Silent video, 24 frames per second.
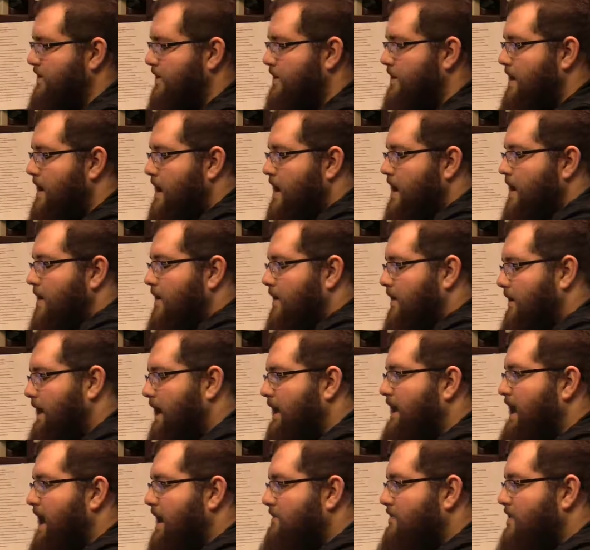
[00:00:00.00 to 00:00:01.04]
So
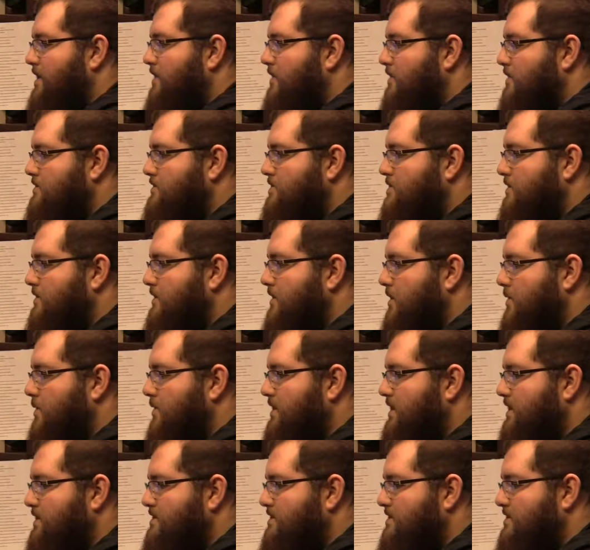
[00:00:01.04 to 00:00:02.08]
glad to have you here in studio
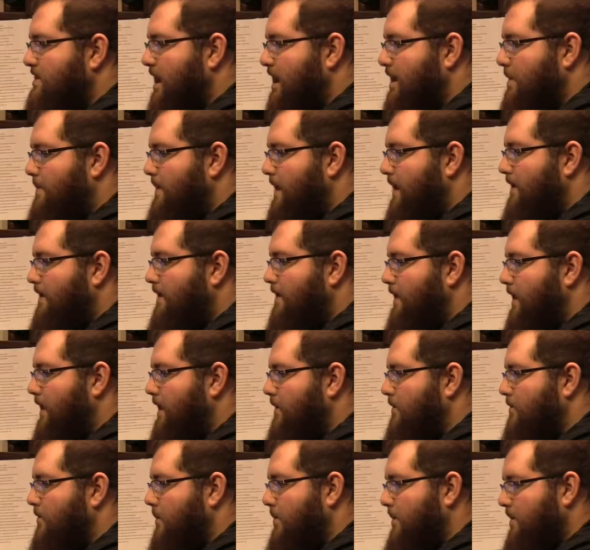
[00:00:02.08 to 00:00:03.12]
with us to talk about
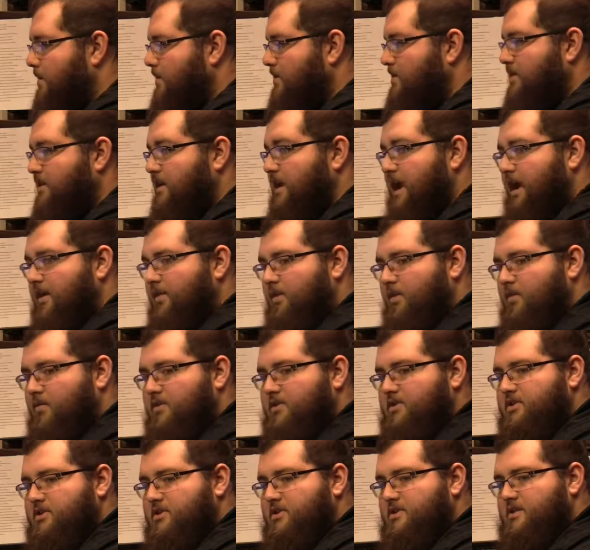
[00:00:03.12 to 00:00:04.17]
Rebuilding Together,
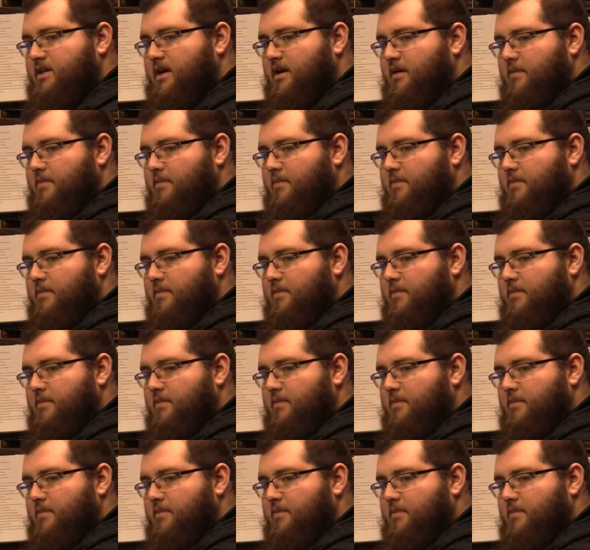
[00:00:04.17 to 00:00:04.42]
which is